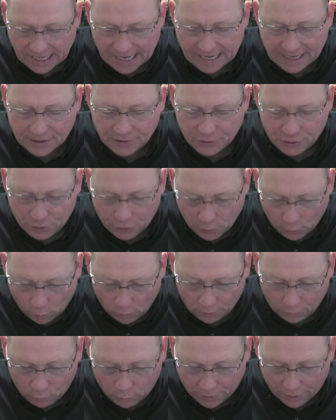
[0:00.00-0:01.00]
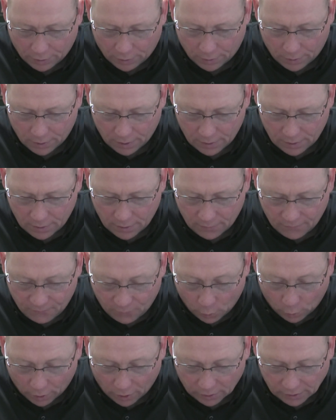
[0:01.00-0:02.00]
in your will
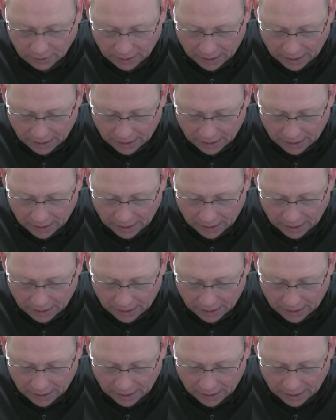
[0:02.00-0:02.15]
for our